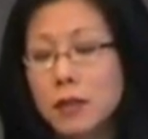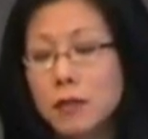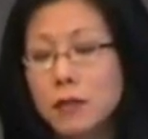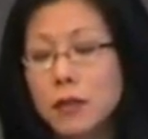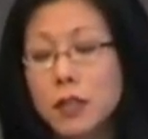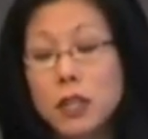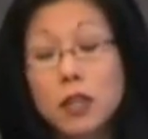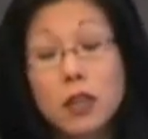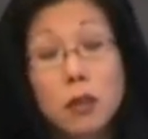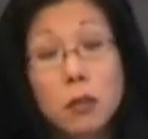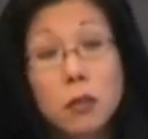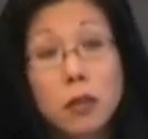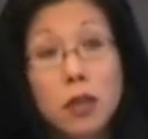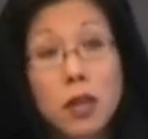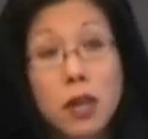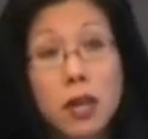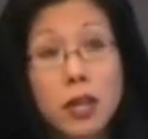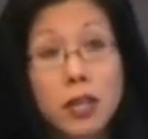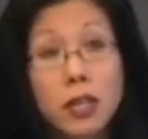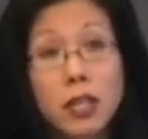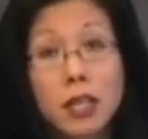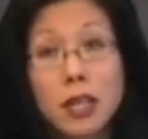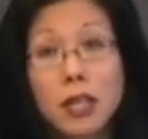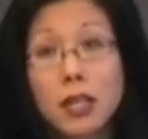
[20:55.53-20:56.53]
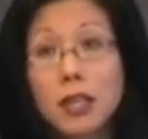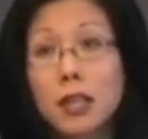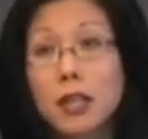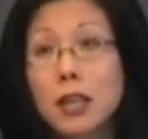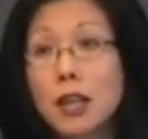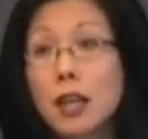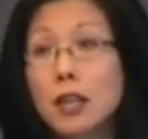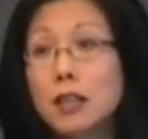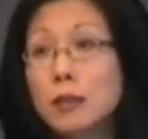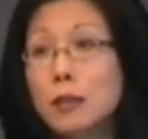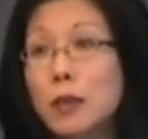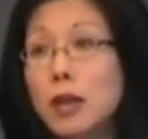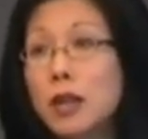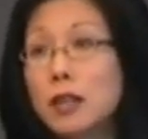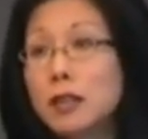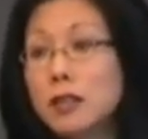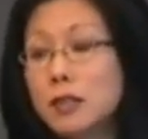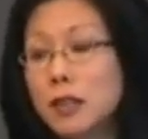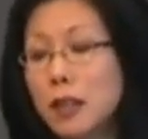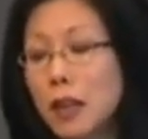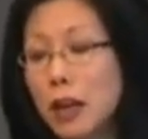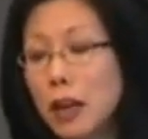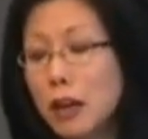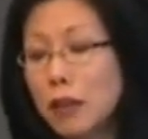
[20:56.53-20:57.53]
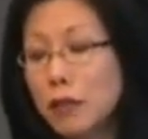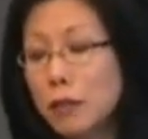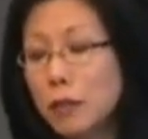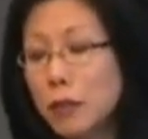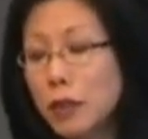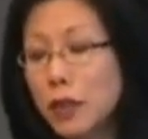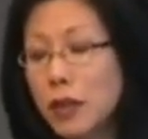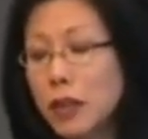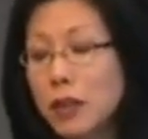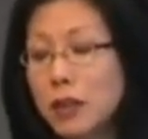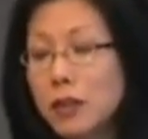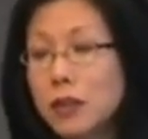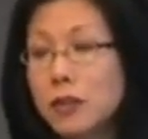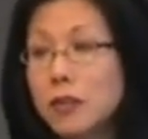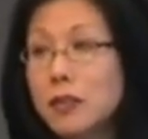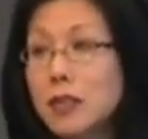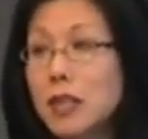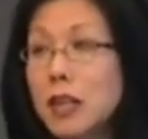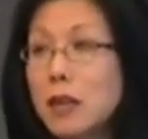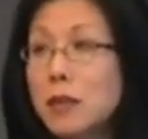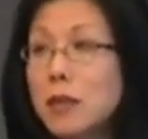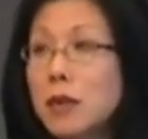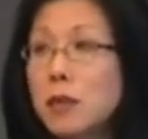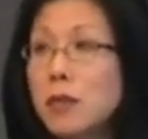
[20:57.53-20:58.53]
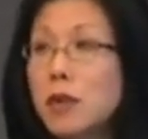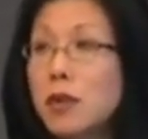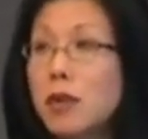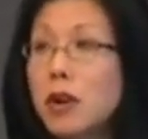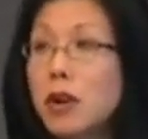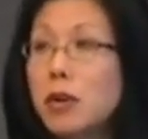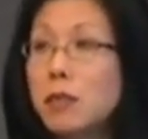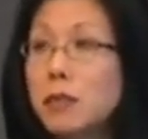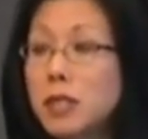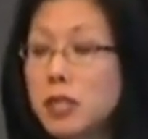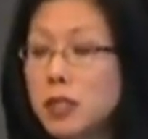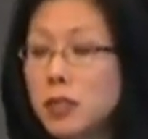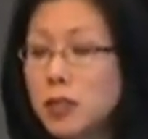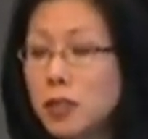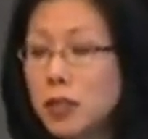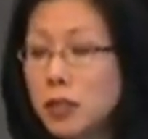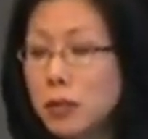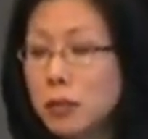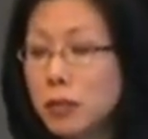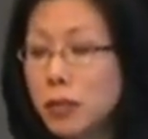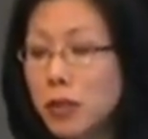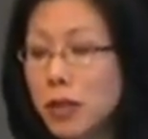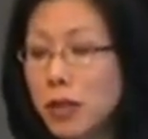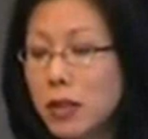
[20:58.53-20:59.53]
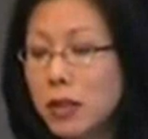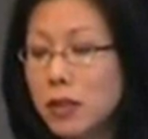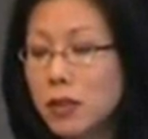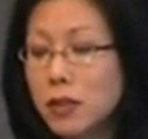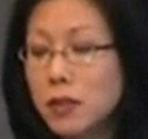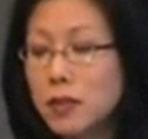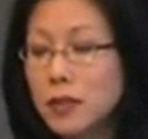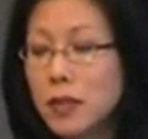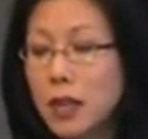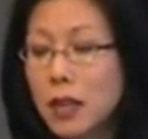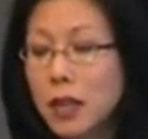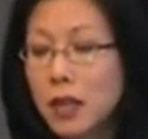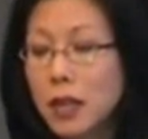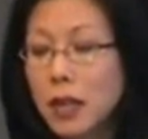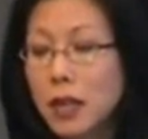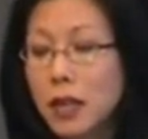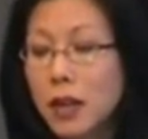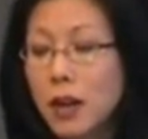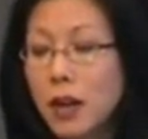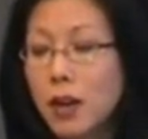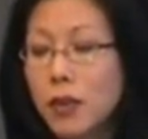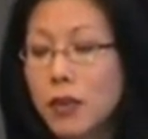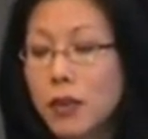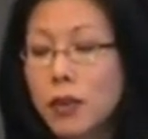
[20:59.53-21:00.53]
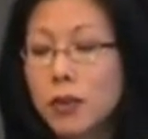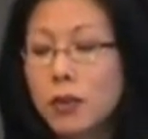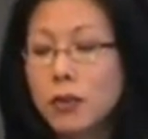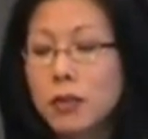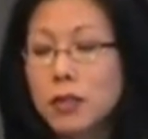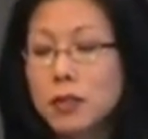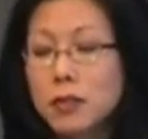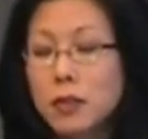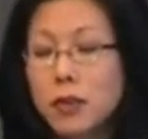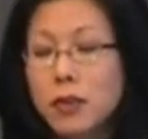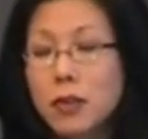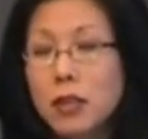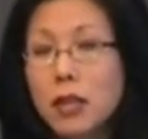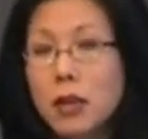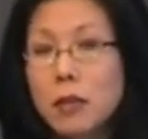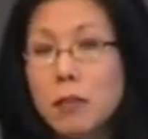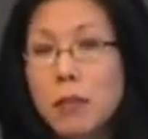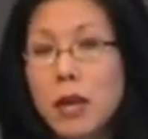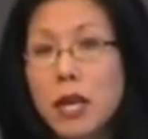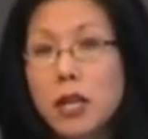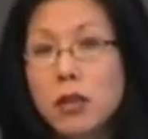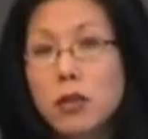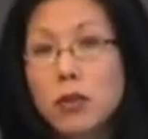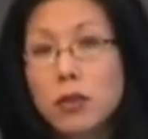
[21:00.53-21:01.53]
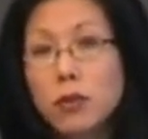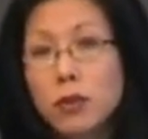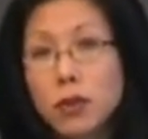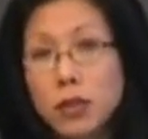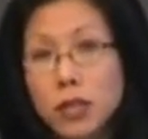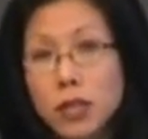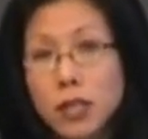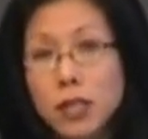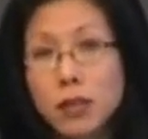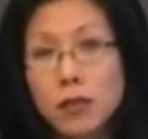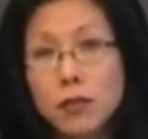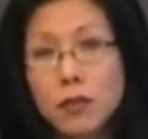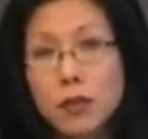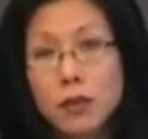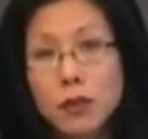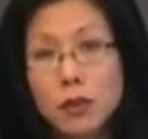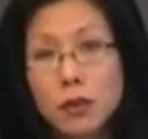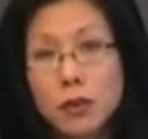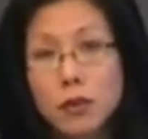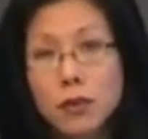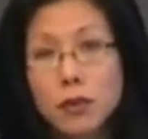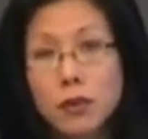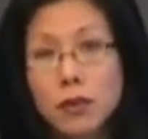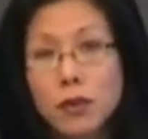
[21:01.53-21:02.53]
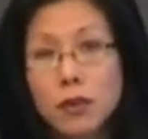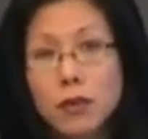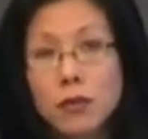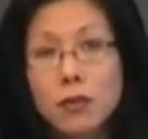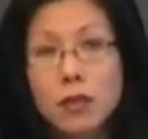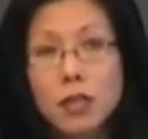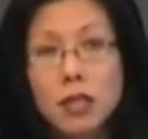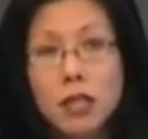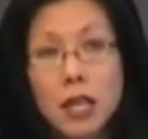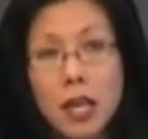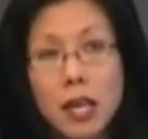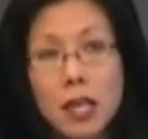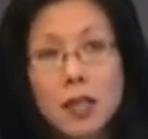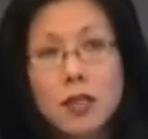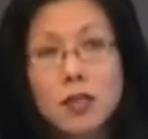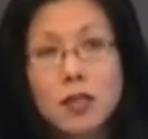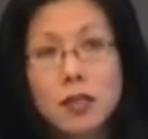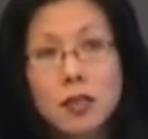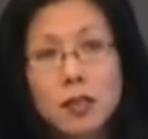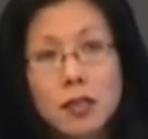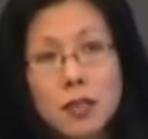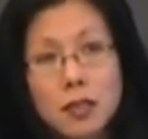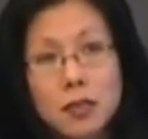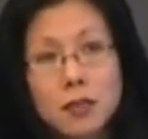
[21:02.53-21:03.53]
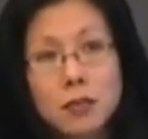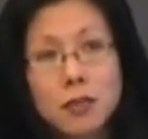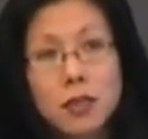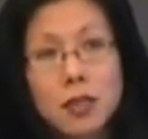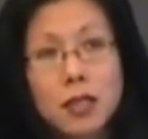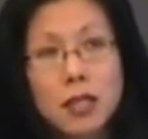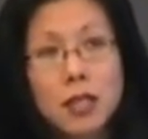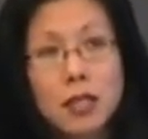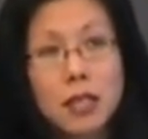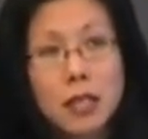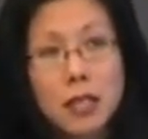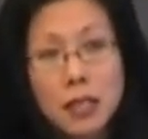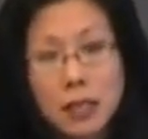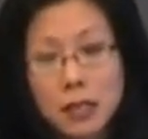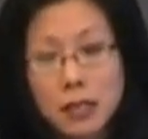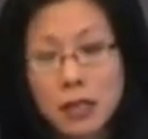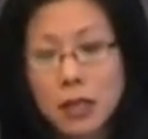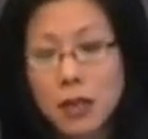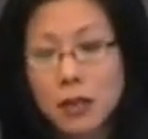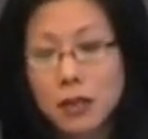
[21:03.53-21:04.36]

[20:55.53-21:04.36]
video blogging, Xbox Live players, MMORPG players, although it's only a minority of youth who engaged in these really geeked